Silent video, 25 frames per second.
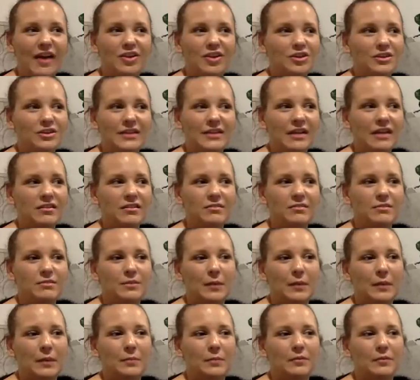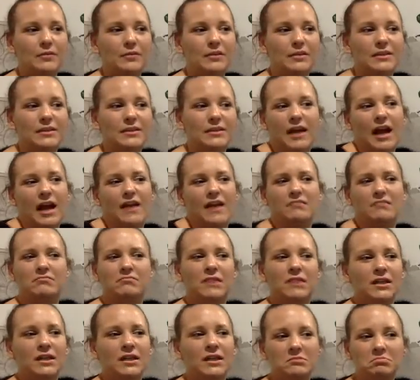you sell them to people? He's like, I
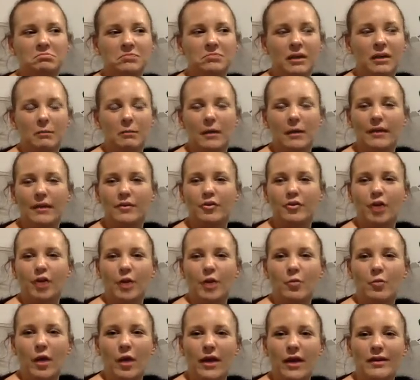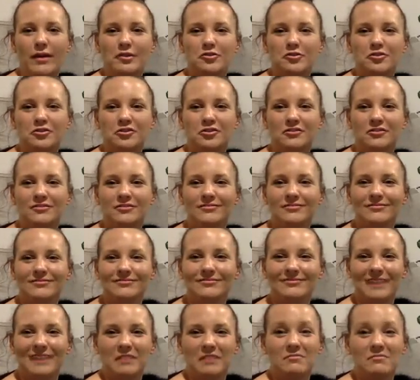made a great wage.
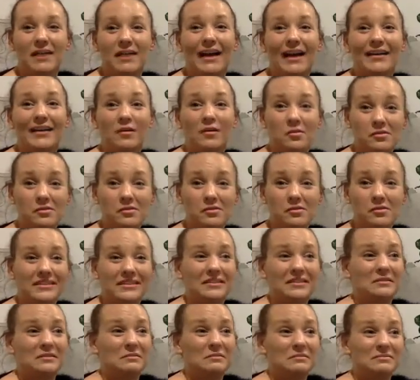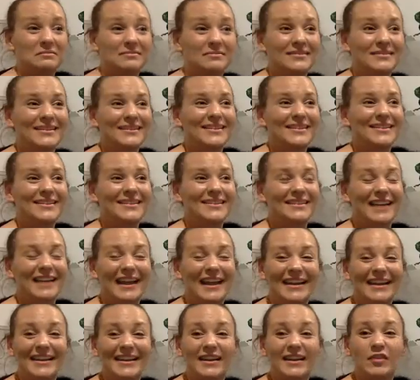I'm like, awesome.
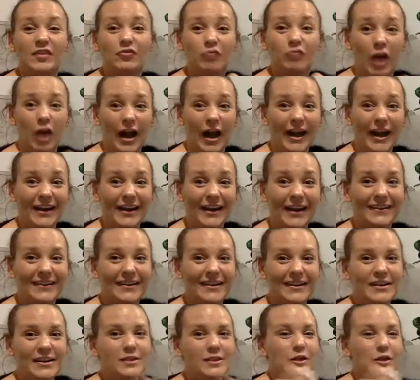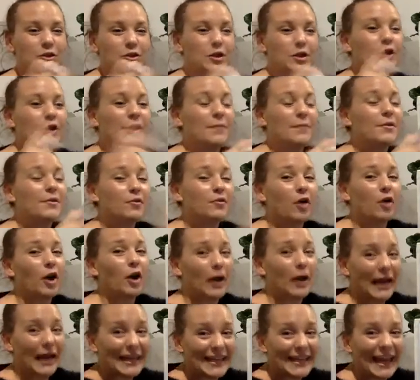Like, right? So don't get me
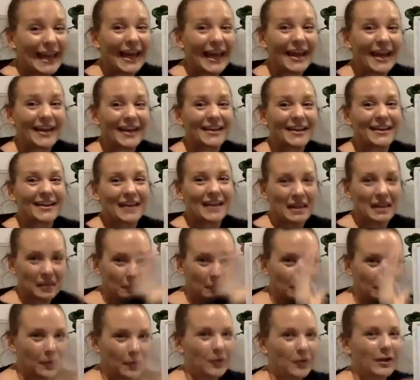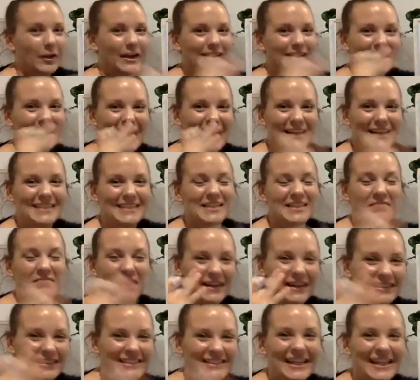wrong, I get that the product has to
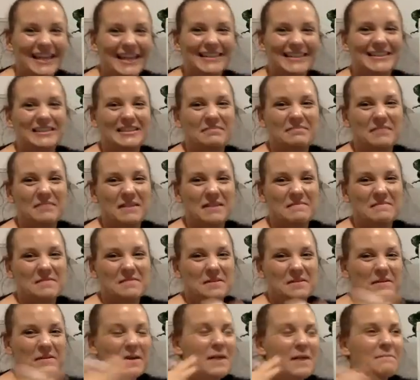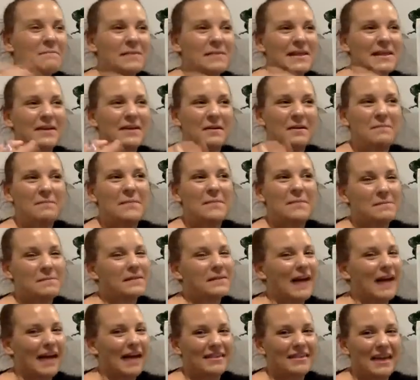make sense to people, but there are people
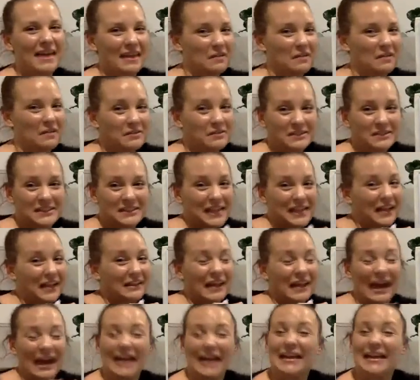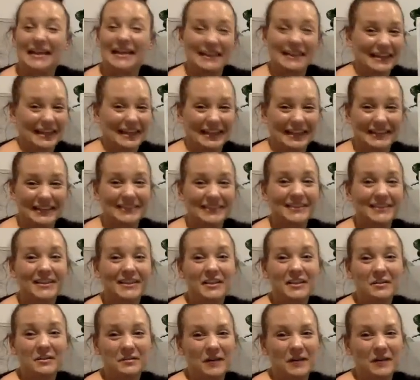out there that will sell anything,
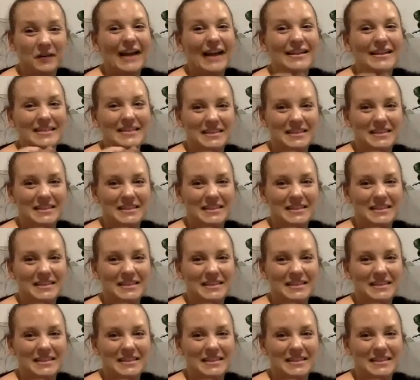right,